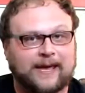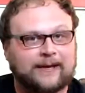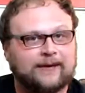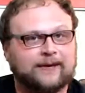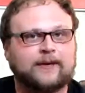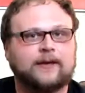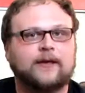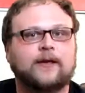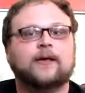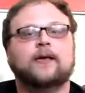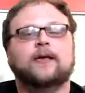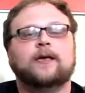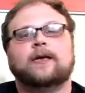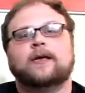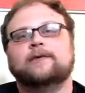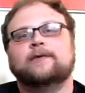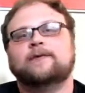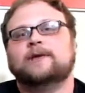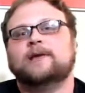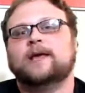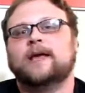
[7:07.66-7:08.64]
Bandit
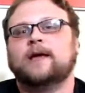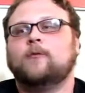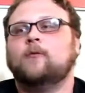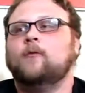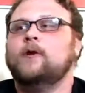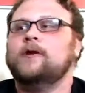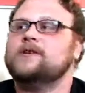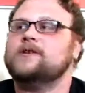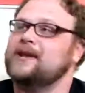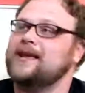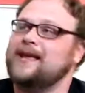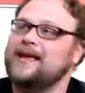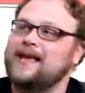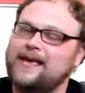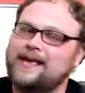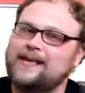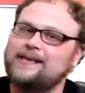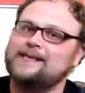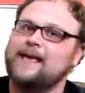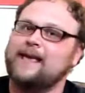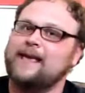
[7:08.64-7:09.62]
in the deck, which
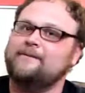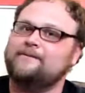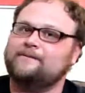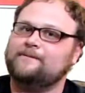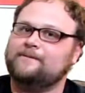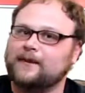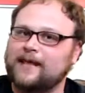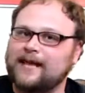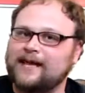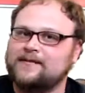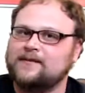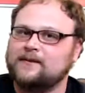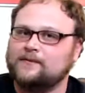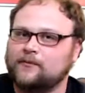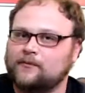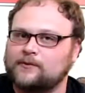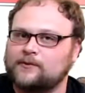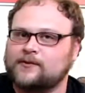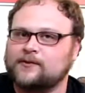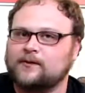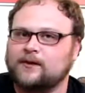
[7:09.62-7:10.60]
is a
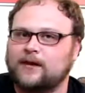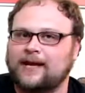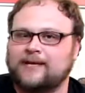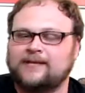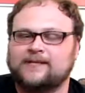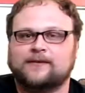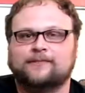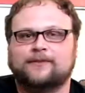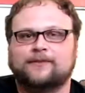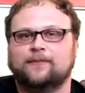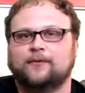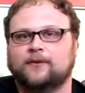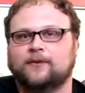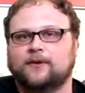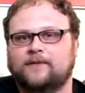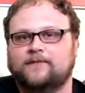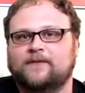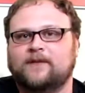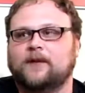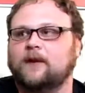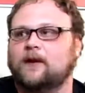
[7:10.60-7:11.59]
flexible slot. Some people
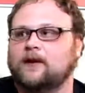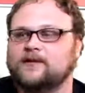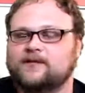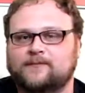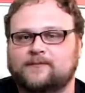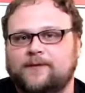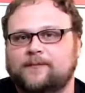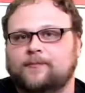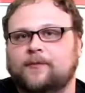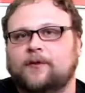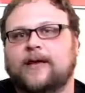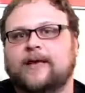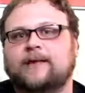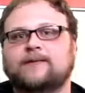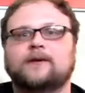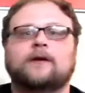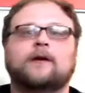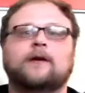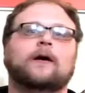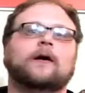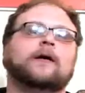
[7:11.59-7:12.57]
love the card, some people
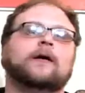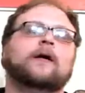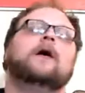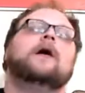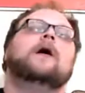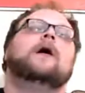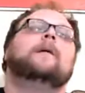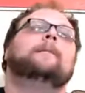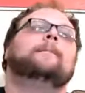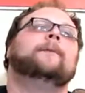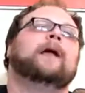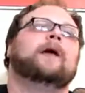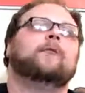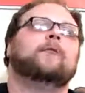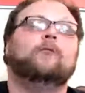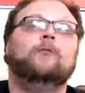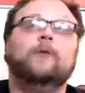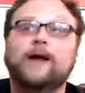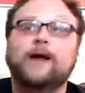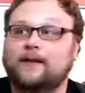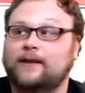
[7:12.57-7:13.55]
hate the card, but I
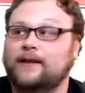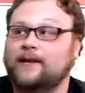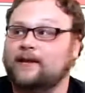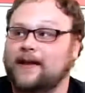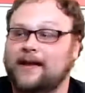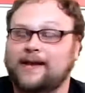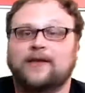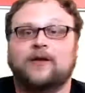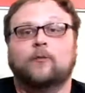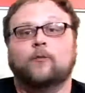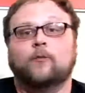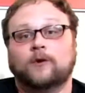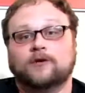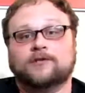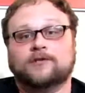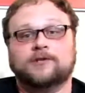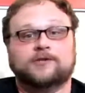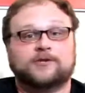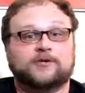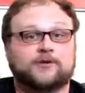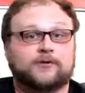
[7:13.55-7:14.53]
really like it
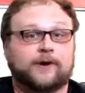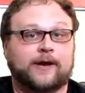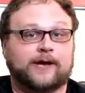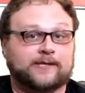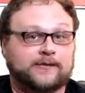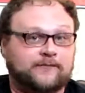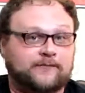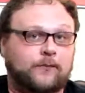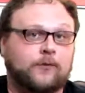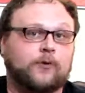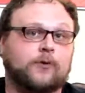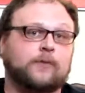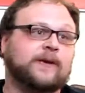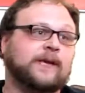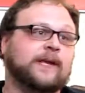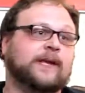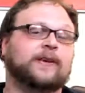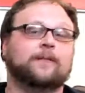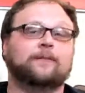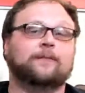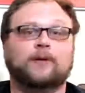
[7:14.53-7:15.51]
once it's transformed.
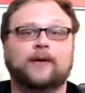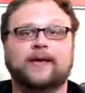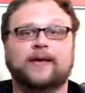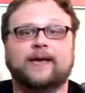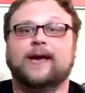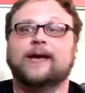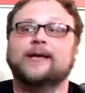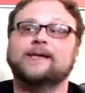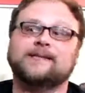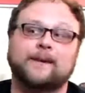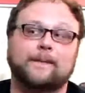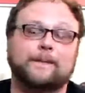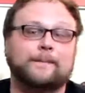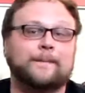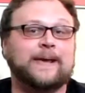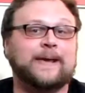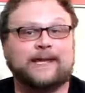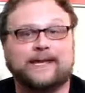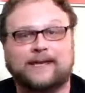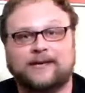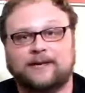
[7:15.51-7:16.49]
Getting to play guys and
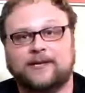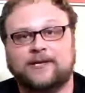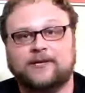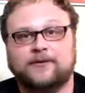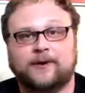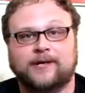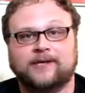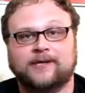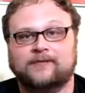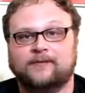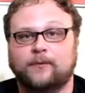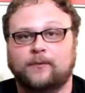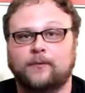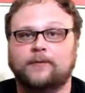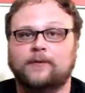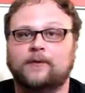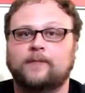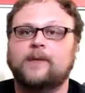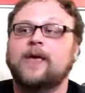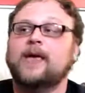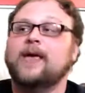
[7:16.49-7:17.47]
immediately
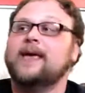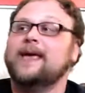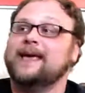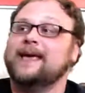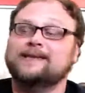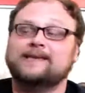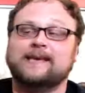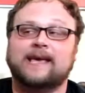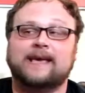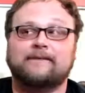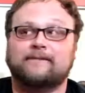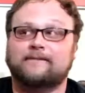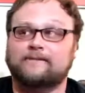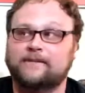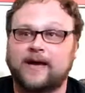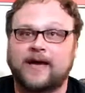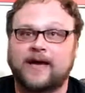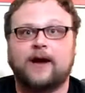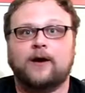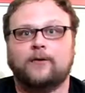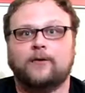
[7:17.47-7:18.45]
transform them is a
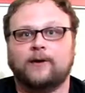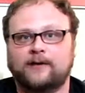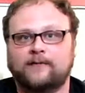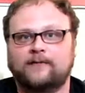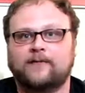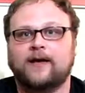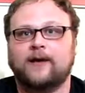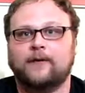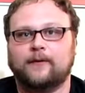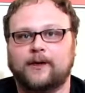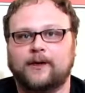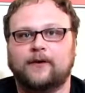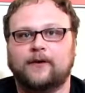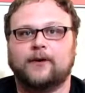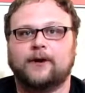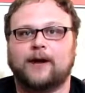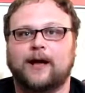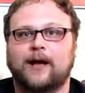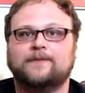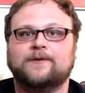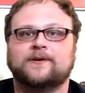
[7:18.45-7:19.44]
very, very
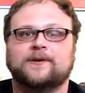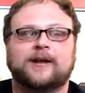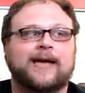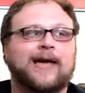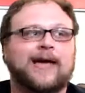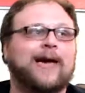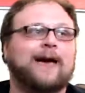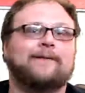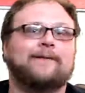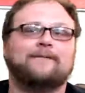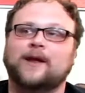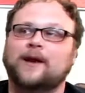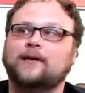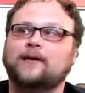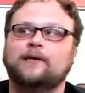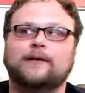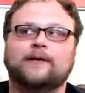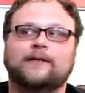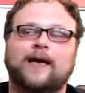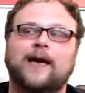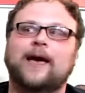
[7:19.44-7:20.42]
good option to have. Not
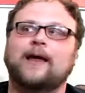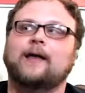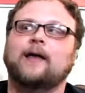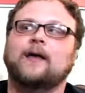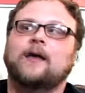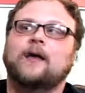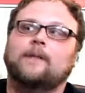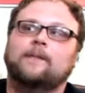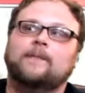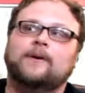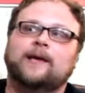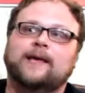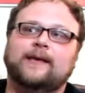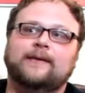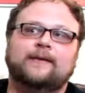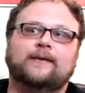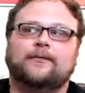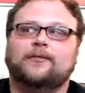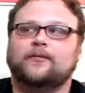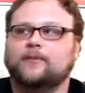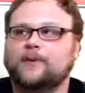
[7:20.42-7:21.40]
only that, but
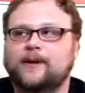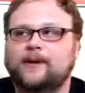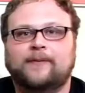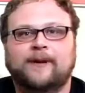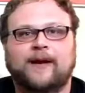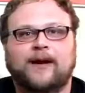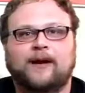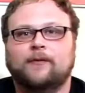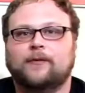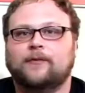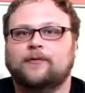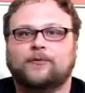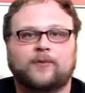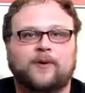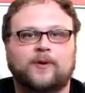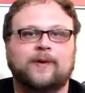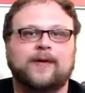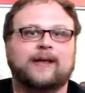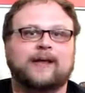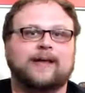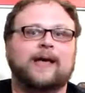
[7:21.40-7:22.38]
he's a 3-power,
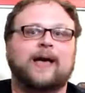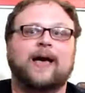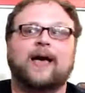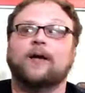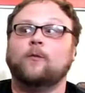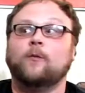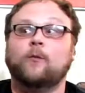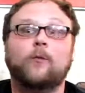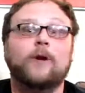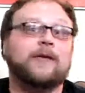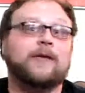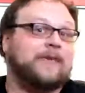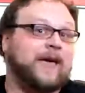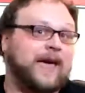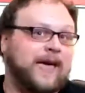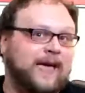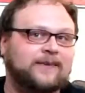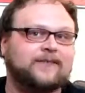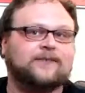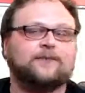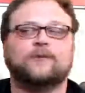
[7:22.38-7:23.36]
3-mana guy with
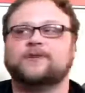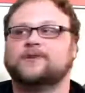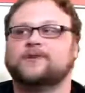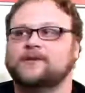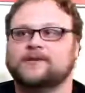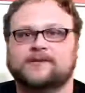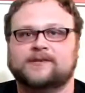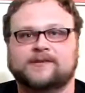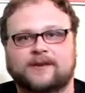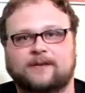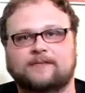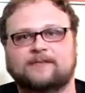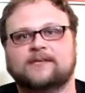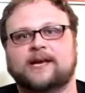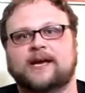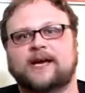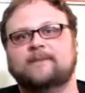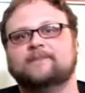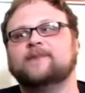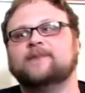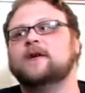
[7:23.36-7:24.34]
haste, which can
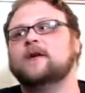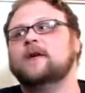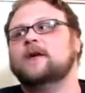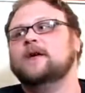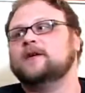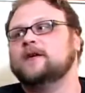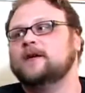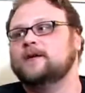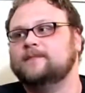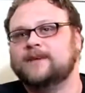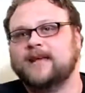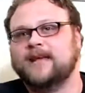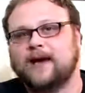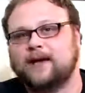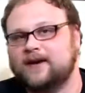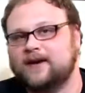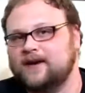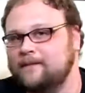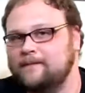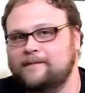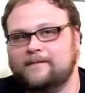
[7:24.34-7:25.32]
sometimes come
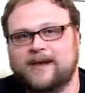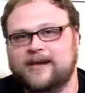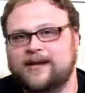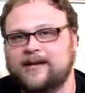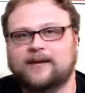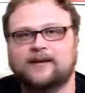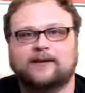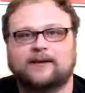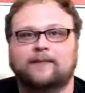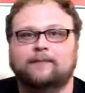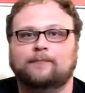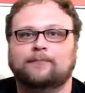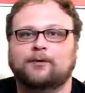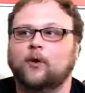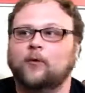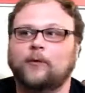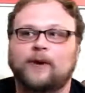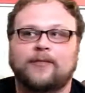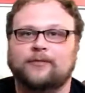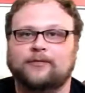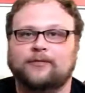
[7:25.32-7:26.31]
down and immediately
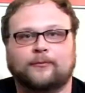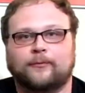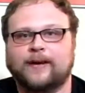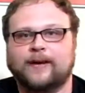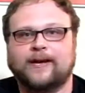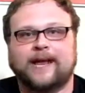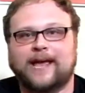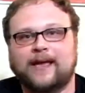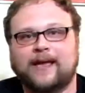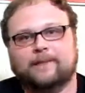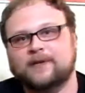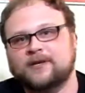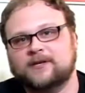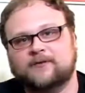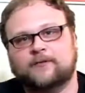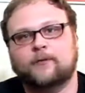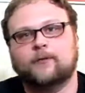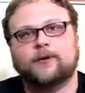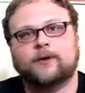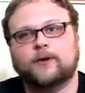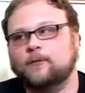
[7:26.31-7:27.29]
blow in 3 damage
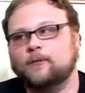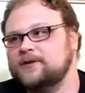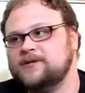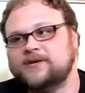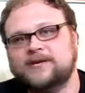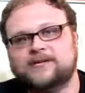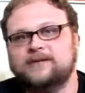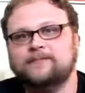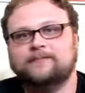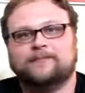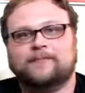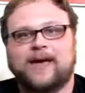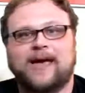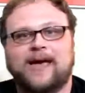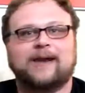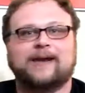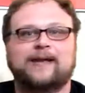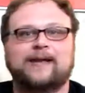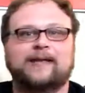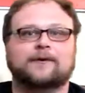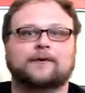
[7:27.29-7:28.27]
for you, which isn't
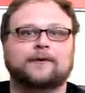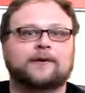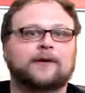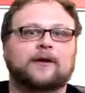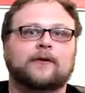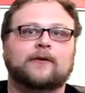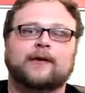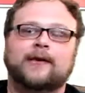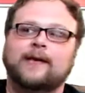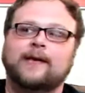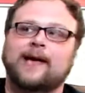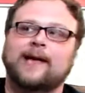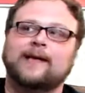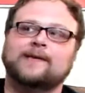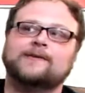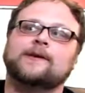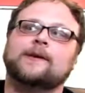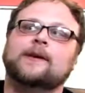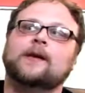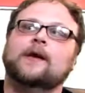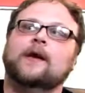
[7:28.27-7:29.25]
bad either. You know, he
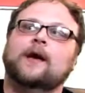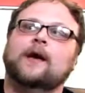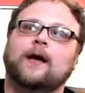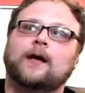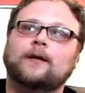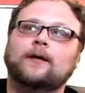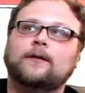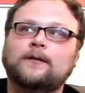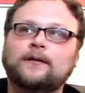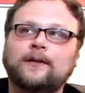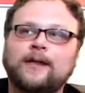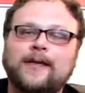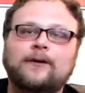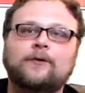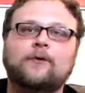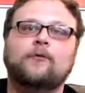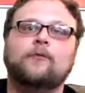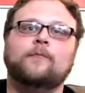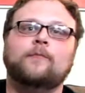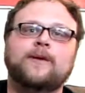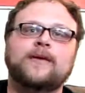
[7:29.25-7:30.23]
adds a
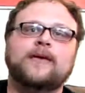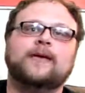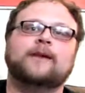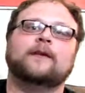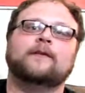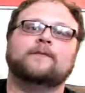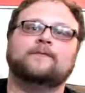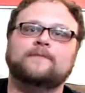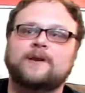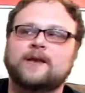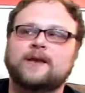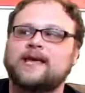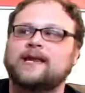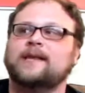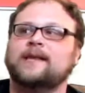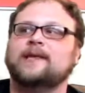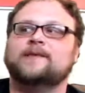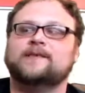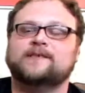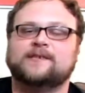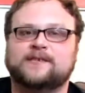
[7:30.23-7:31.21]
little bit of
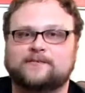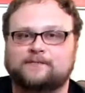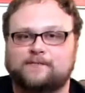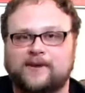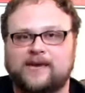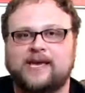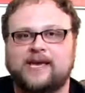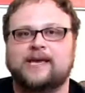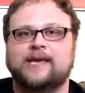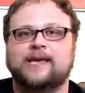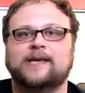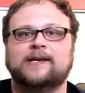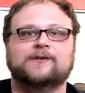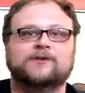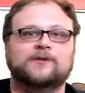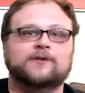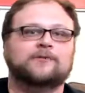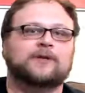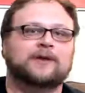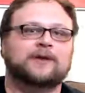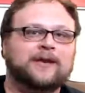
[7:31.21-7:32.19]
needed speed
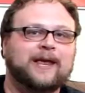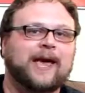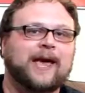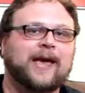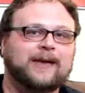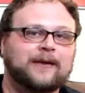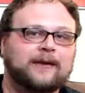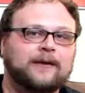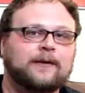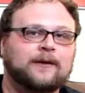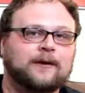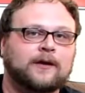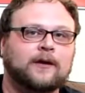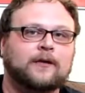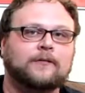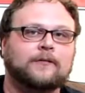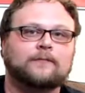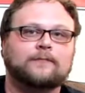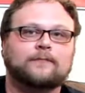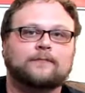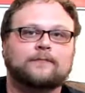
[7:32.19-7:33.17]
to the deck, you
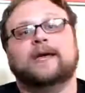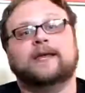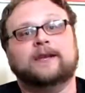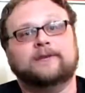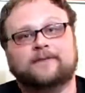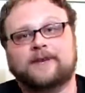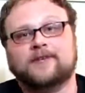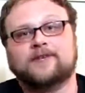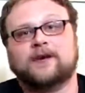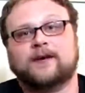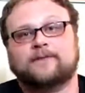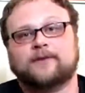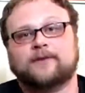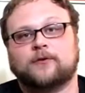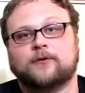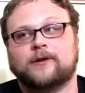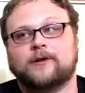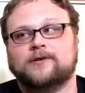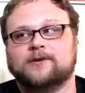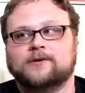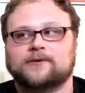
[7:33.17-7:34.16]
know. And to finish off the
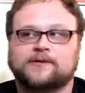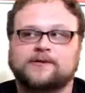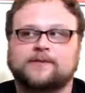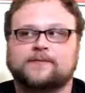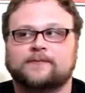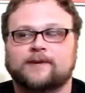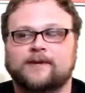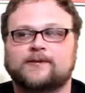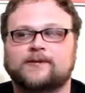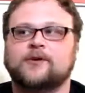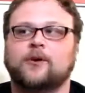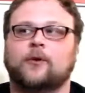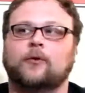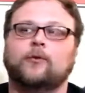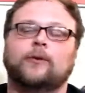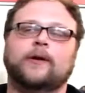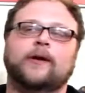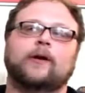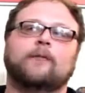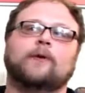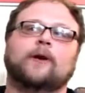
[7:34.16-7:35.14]
creatures in
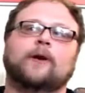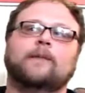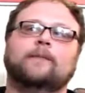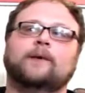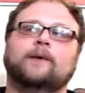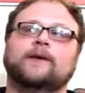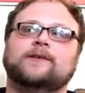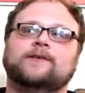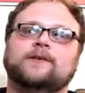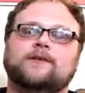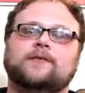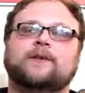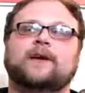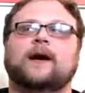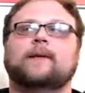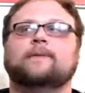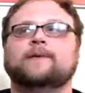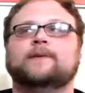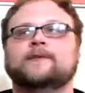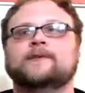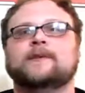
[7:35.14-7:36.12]
total here, we're going to play 2
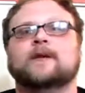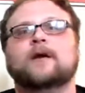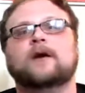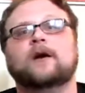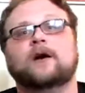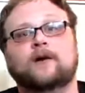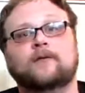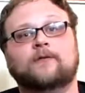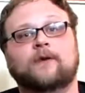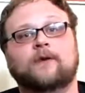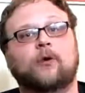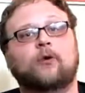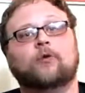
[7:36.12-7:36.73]
copies of